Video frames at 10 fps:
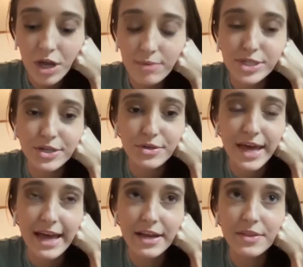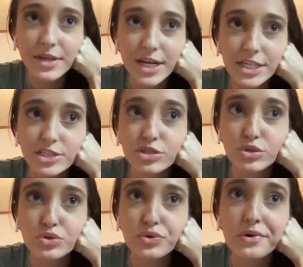Um, so I do that and then I get to
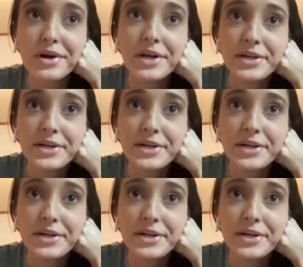school